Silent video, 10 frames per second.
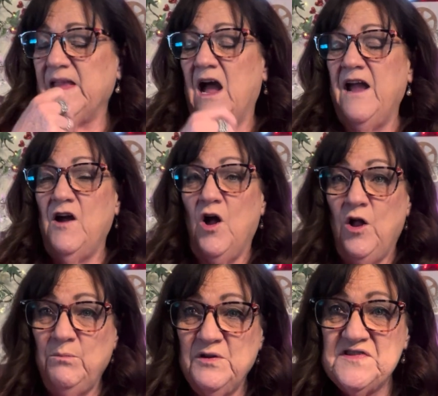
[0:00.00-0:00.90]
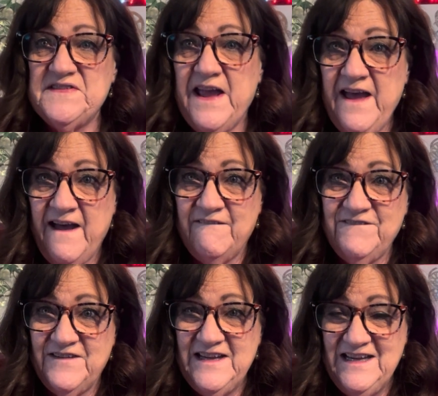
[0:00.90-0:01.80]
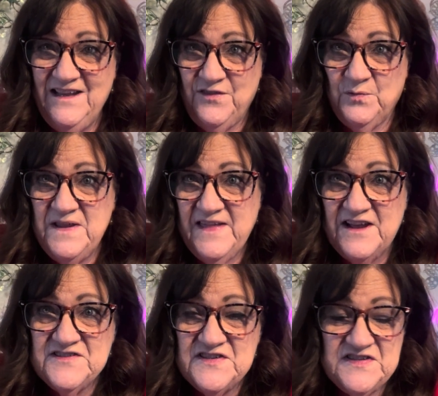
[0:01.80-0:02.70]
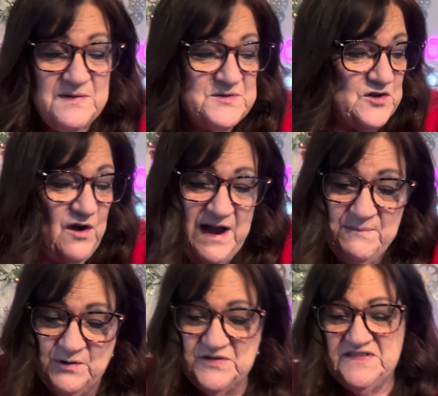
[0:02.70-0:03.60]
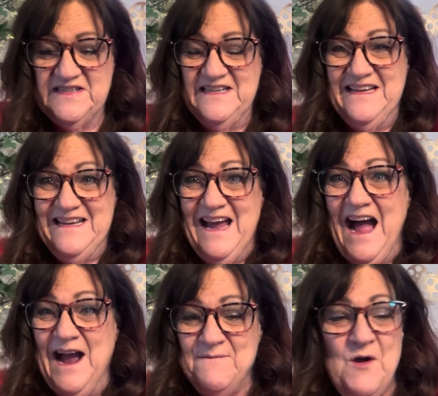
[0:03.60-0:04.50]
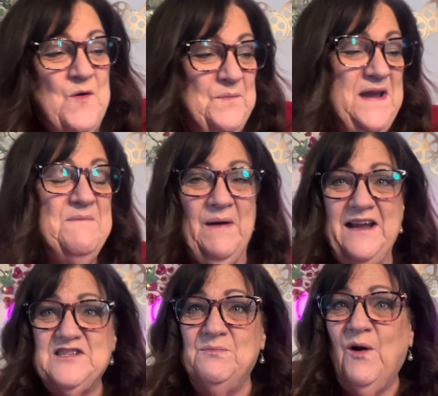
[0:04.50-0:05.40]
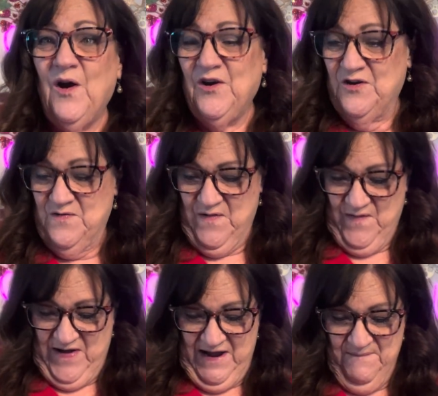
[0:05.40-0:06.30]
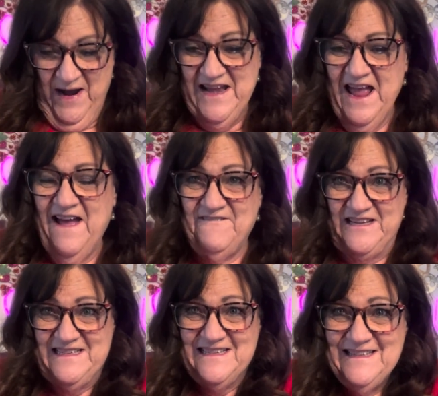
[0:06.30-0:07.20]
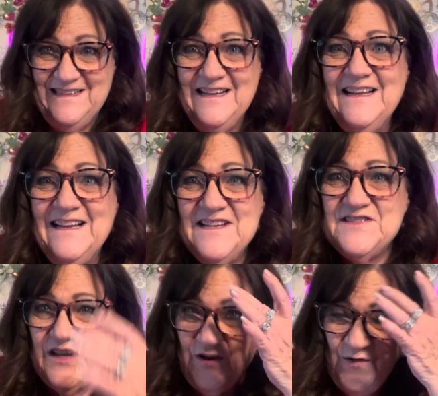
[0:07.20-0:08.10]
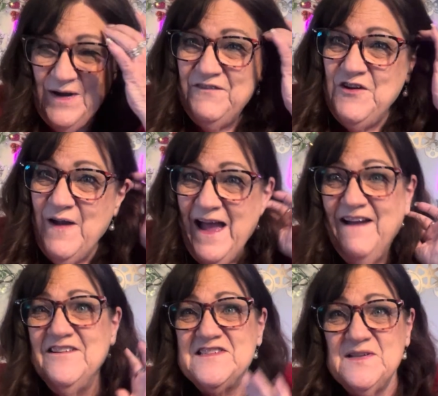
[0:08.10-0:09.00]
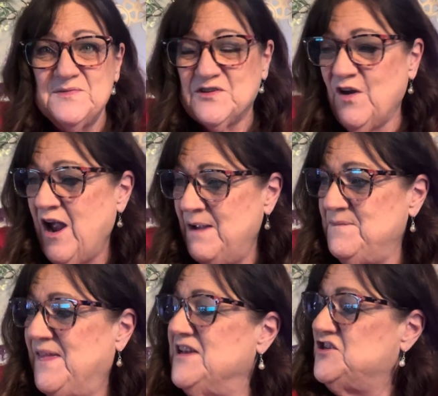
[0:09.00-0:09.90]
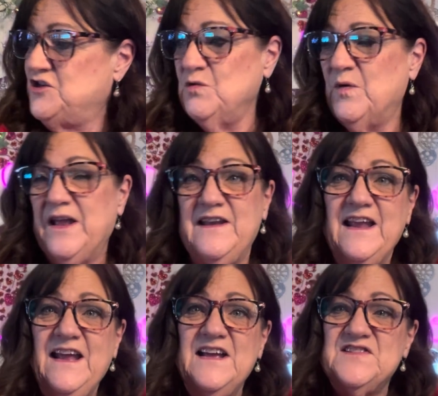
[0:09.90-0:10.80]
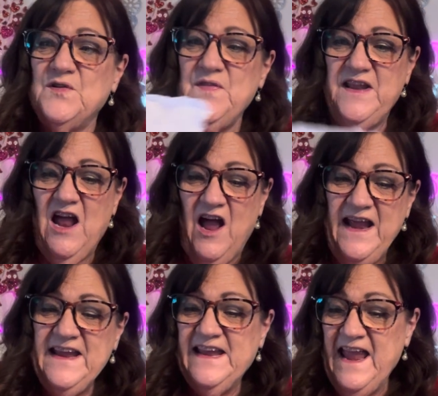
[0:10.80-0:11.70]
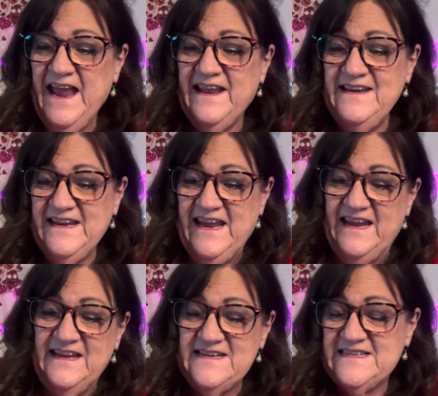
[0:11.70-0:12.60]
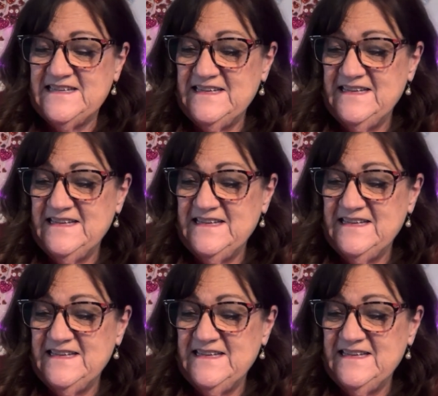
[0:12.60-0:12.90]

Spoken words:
I almost have 3,000 subscribers. I'm hoping by tomorrow I might have it. So if you haven't subscribed, then do it so that I can get